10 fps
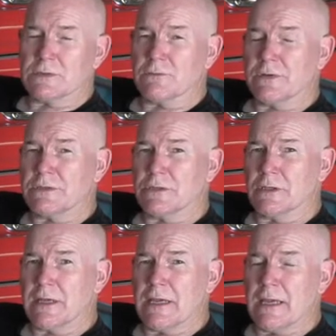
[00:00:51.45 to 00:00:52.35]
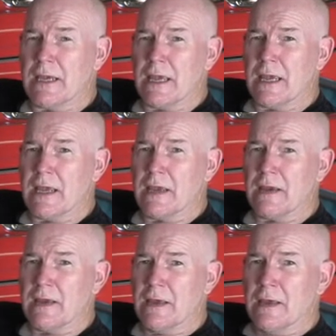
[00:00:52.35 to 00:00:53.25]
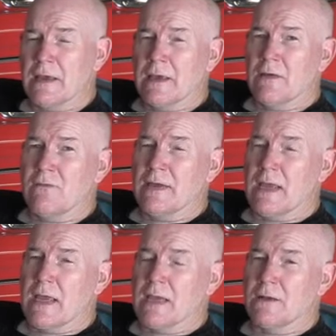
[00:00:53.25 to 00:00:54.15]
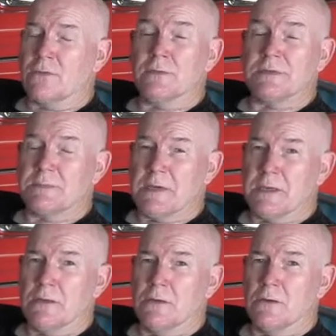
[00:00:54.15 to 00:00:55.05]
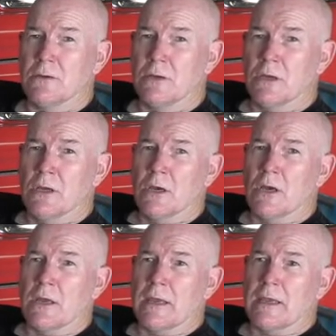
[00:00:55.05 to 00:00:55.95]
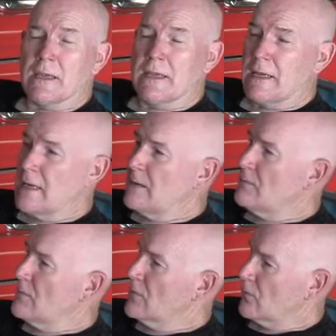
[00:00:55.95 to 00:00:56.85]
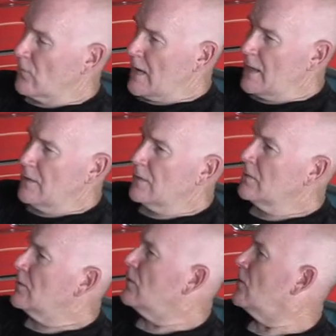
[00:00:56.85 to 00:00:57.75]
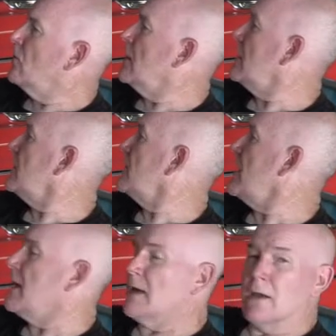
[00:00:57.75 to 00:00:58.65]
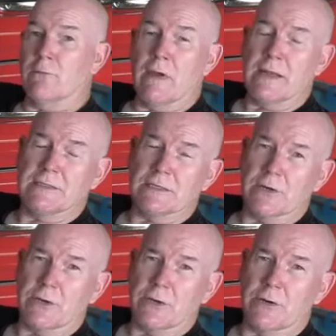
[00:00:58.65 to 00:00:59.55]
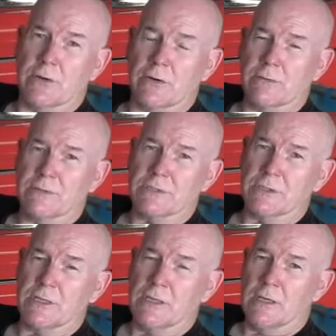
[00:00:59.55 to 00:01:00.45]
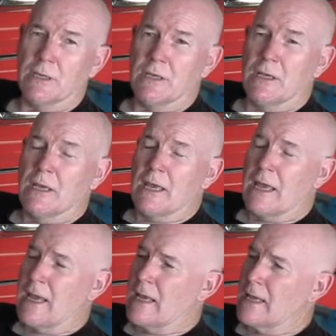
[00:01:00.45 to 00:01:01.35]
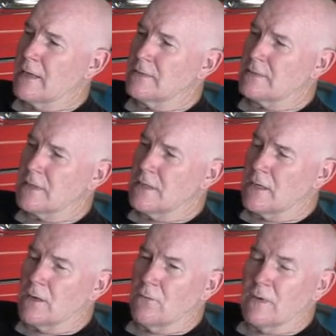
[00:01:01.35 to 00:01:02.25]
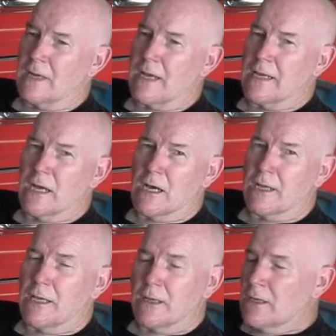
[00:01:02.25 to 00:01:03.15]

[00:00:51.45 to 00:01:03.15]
originally a V8 3-speed. It came red with a red interior originally. And when I got it,